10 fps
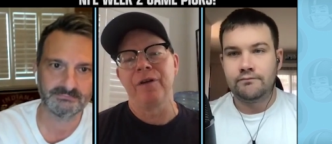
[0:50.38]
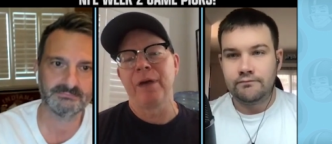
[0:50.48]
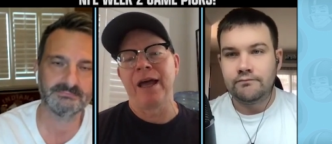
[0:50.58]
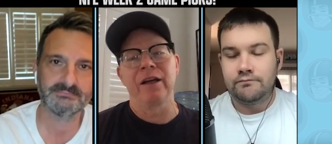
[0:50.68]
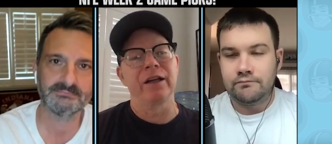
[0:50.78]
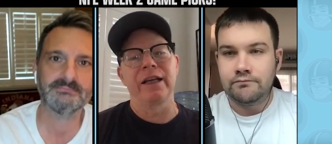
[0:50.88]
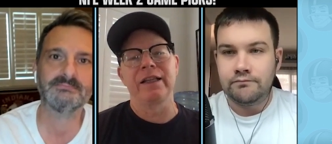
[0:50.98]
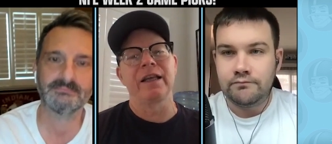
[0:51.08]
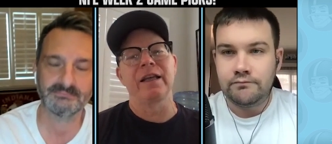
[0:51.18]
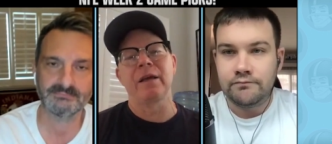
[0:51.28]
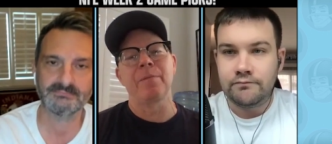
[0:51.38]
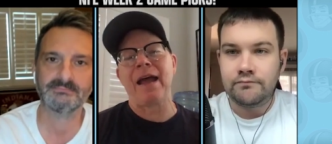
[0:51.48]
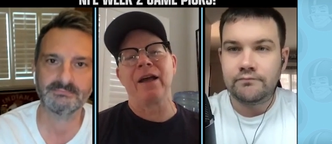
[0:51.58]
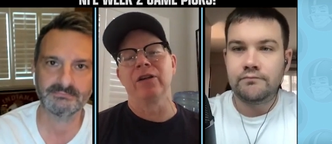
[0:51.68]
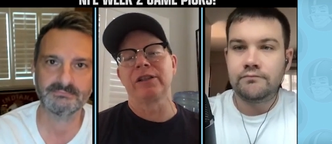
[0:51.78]
Speaker 1: Bengal, the, the, the
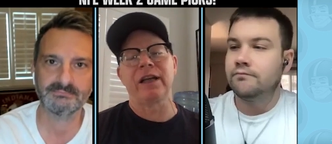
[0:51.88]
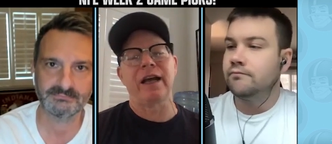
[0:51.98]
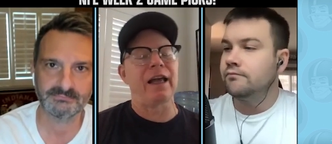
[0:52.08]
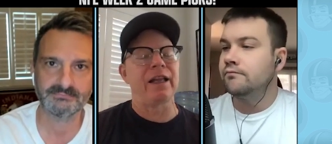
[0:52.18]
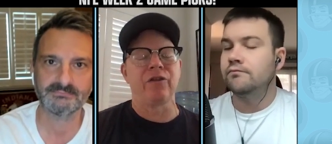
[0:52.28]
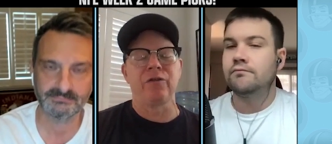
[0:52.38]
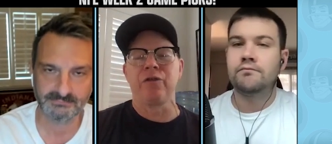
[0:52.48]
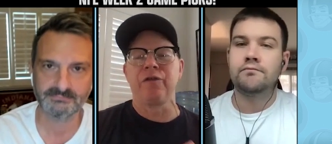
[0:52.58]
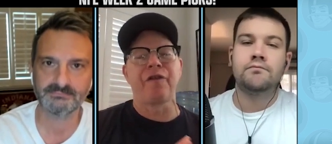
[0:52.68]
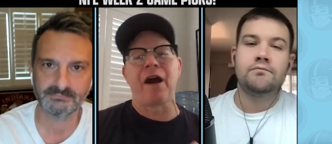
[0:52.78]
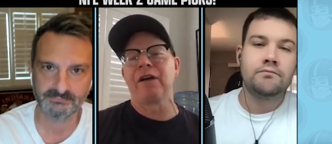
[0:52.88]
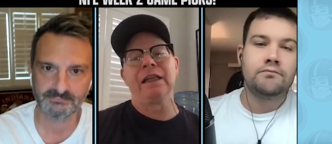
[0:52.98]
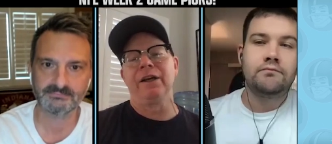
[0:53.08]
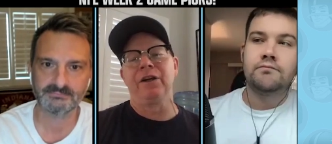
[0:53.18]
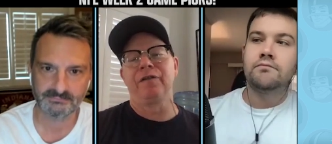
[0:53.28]
Bengals uh, do, do very
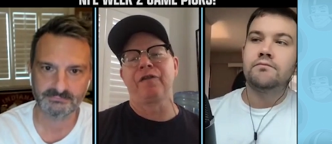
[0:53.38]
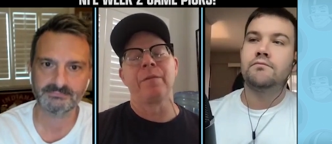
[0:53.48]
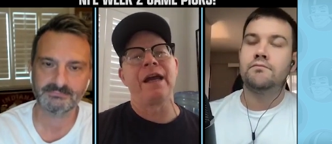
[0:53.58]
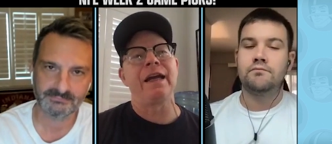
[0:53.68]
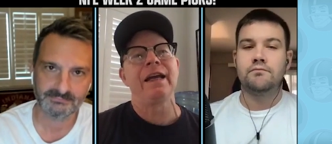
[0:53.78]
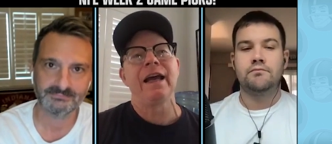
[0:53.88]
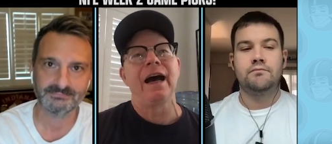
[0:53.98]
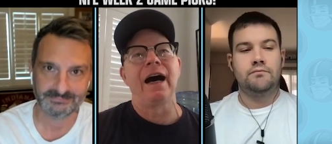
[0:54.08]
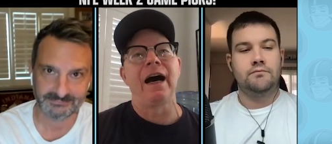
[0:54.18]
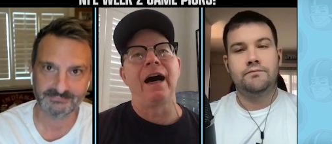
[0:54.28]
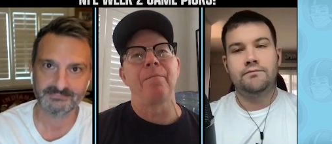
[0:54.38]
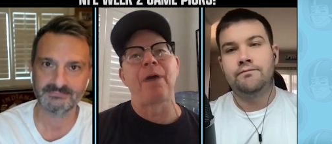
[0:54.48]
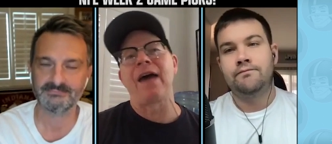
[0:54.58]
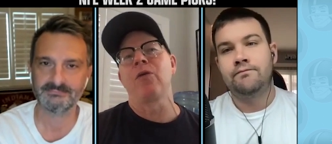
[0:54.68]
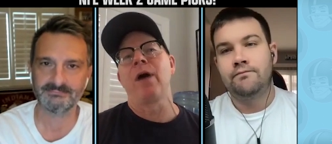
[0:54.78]
little for me. Uh,
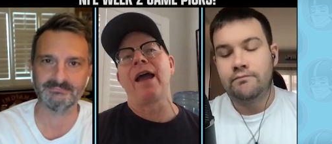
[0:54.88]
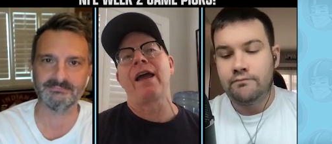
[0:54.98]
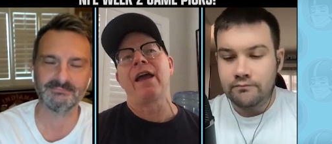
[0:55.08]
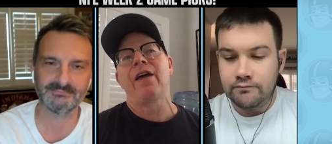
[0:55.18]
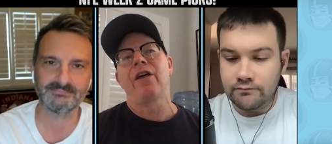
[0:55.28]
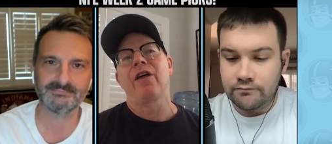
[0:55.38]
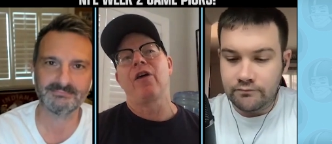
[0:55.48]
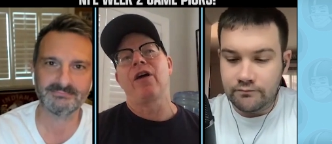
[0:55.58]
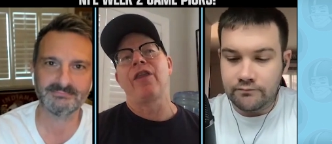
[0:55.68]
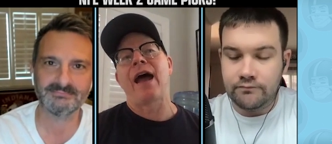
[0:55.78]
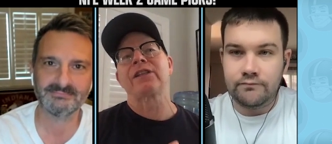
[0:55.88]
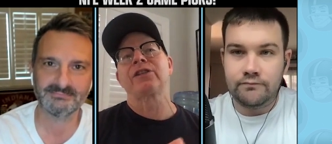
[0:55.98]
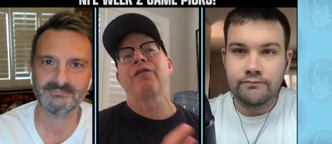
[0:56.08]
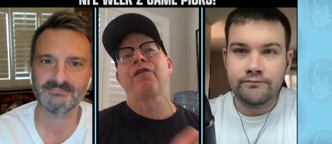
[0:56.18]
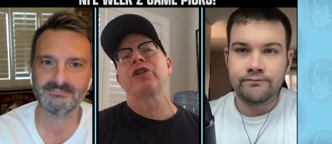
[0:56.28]
by the hmm. way, that's
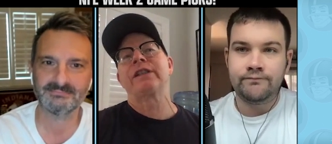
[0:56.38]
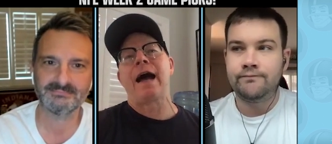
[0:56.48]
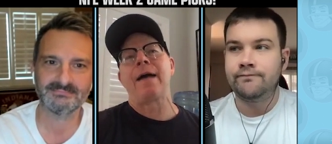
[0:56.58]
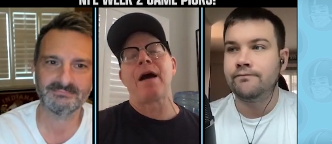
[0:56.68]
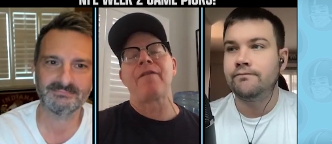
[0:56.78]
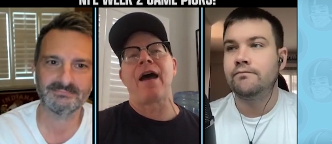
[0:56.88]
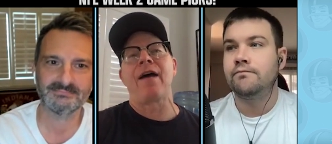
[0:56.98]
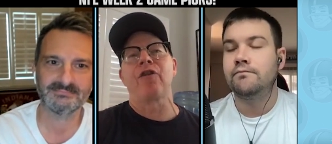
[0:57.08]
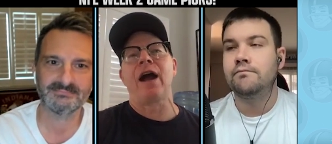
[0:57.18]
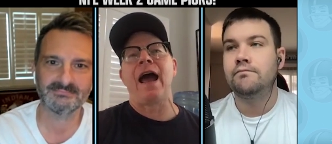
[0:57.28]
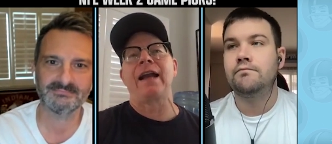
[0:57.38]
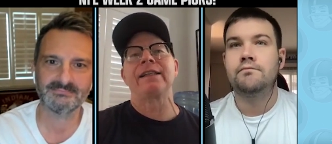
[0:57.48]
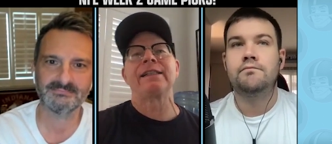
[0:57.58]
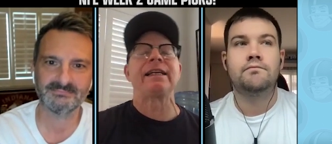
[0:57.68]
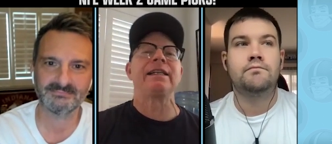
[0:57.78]
the first time I've ever had a
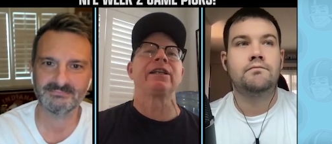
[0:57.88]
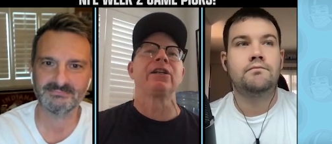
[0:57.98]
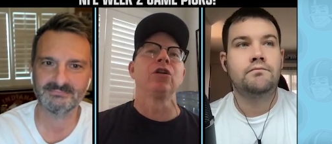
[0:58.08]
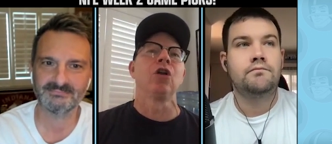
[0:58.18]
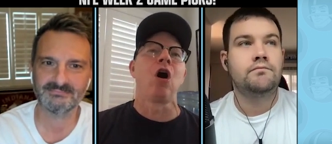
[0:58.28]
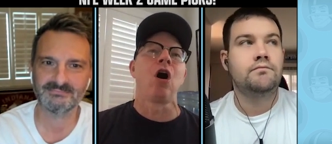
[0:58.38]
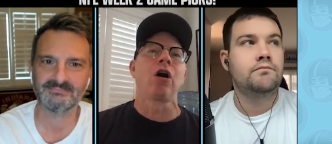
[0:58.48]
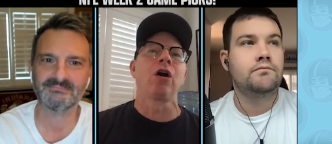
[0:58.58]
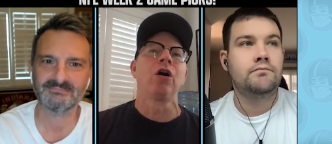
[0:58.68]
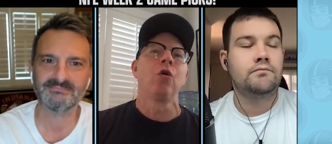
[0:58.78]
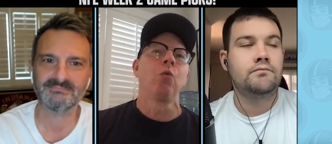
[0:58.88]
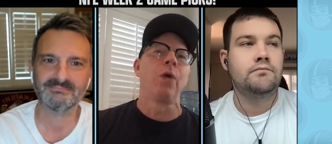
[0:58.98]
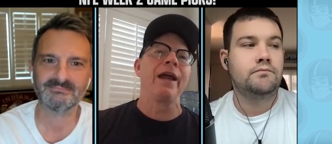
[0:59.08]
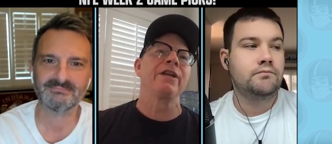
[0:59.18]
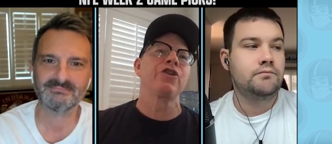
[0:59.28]
season long
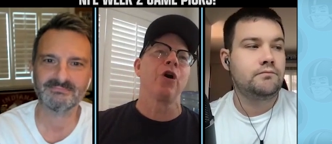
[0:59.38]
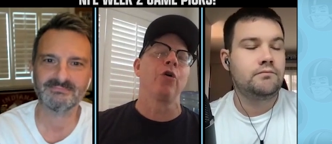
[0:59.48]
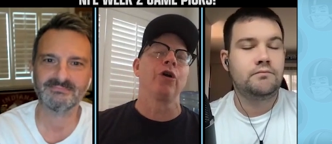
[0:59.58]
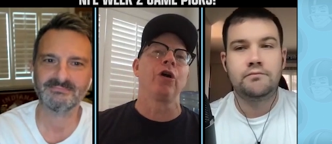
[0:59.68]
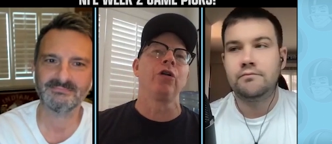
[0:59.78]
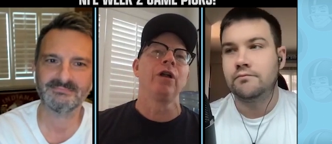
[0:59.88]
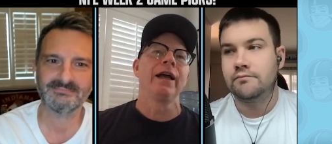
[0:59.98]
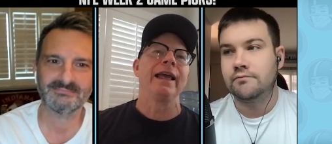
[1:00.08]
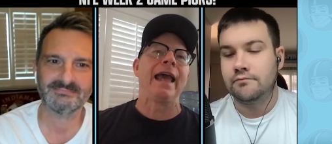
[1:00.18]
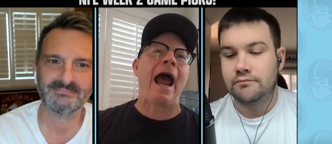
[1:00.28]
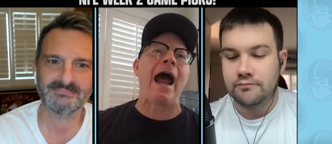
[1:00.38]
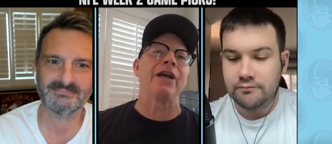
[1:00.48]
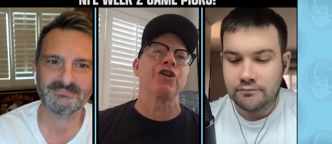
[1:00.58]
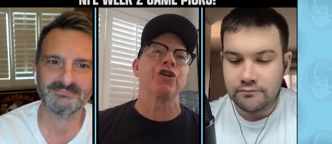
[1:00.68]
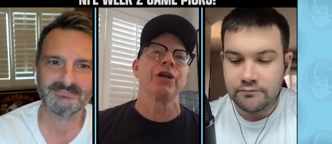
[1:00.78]
win total,
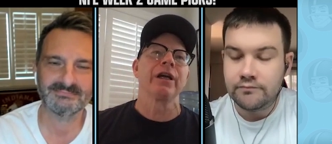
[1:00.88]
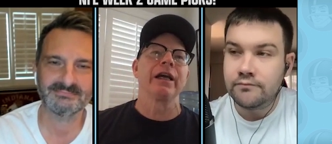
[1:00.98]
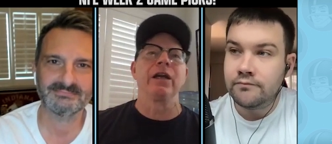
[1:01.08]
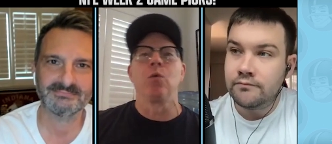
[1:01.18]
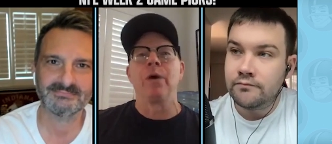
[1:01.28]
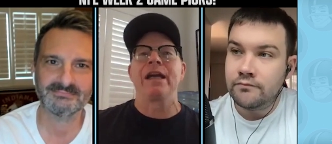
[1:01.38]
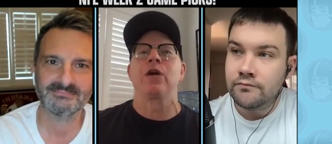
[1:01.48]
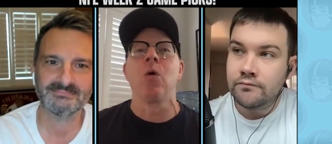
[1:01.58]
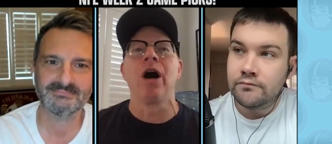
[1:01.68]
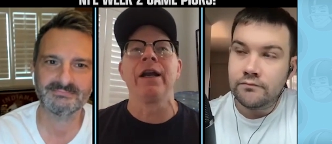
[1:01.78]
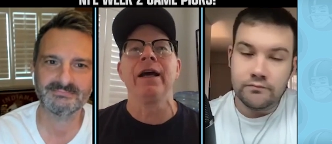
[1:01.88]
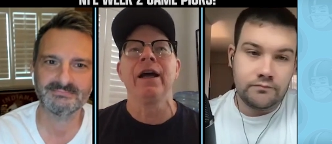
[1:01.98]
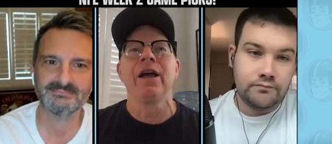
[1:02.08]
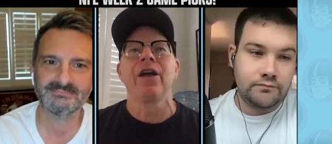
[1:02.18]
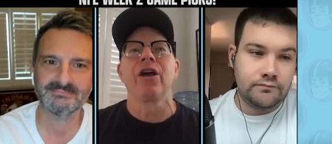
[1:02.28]
cash in week one.
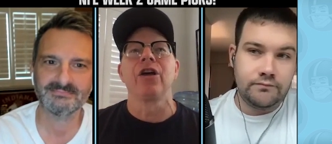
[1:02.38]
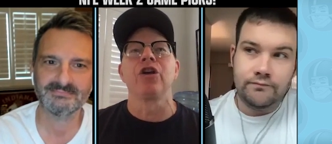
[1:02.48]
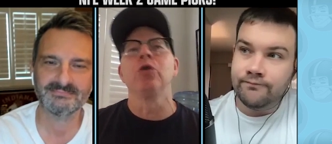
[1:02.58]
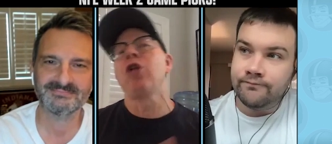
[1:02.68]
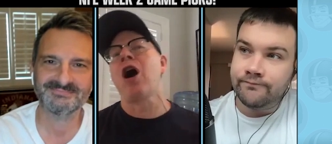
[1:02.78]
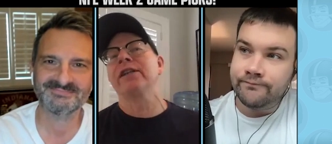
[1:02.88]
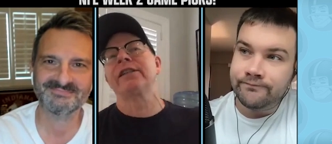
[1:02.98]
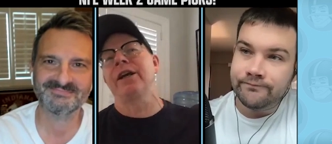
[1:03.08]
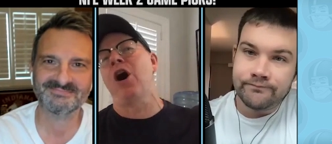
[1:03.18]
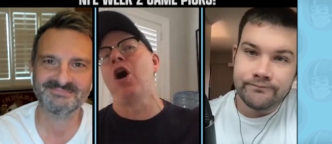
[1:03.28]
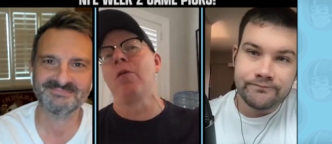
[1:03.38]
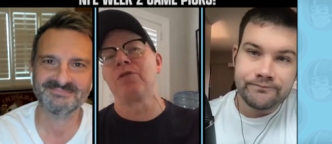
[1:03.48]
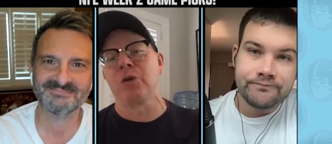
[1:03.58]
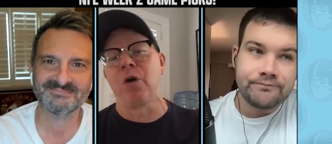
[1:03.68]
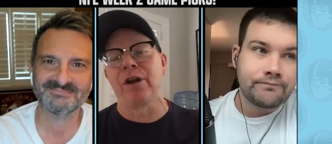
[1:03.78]
You lost at home
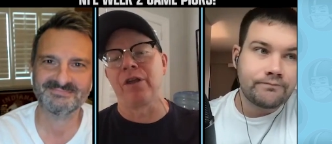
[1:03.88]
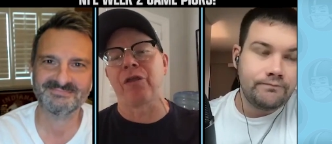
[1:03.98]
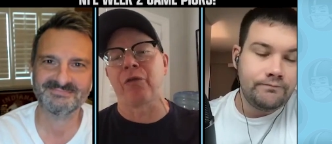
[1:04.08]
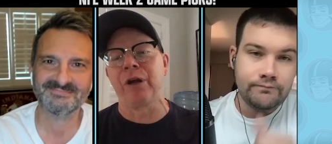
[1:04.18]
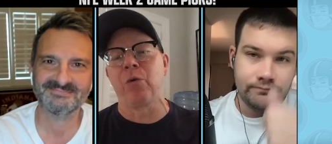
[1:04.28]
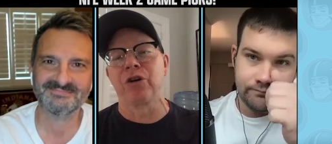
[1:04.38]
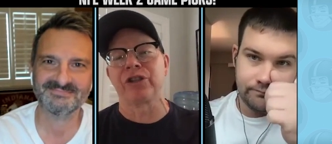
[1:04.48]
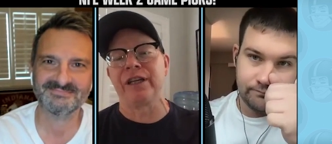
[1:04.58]
to one of the three worst